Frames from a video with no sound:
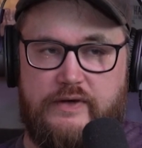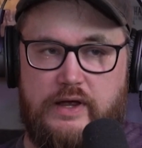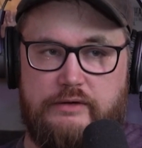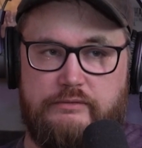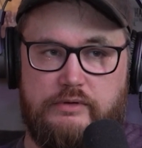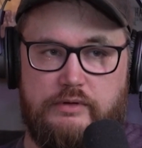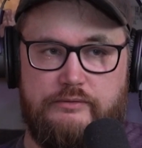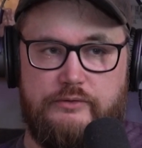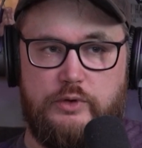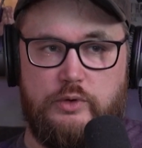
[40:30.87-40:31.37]
I
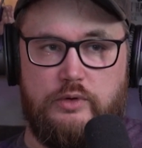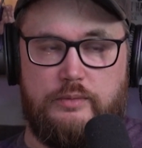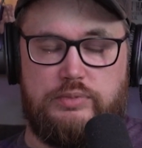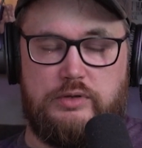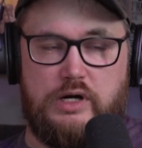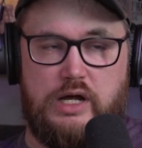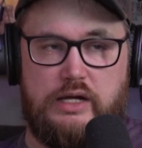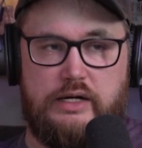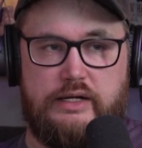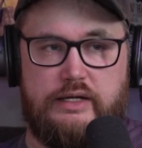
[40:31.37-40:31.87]
review a
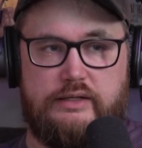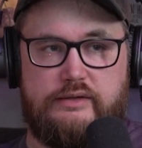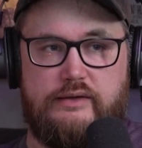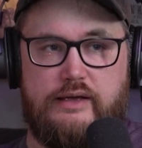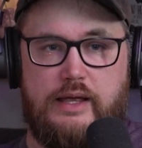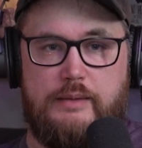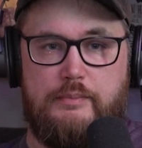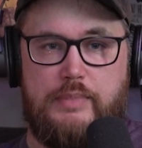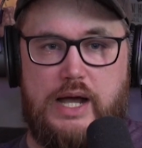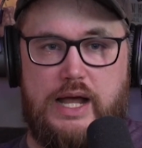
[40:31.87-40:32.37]
product,
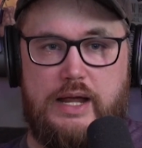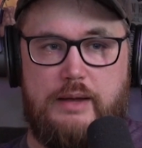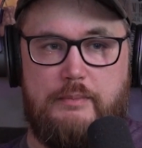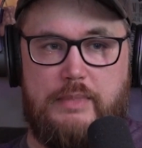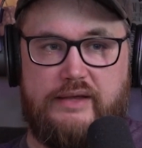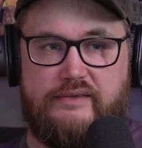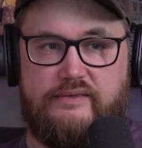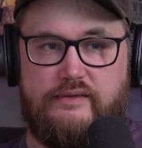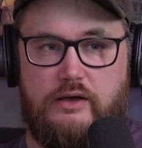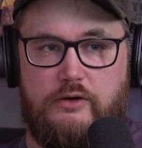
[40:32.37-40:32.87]
I buy it
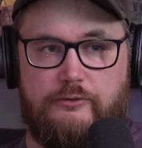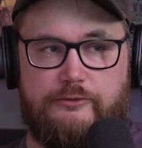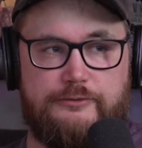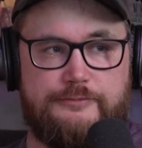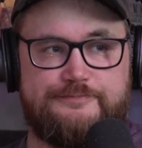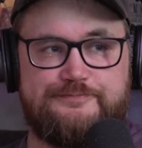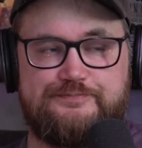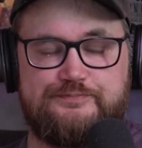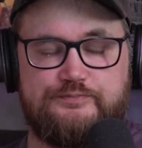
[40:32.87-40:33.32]
myself,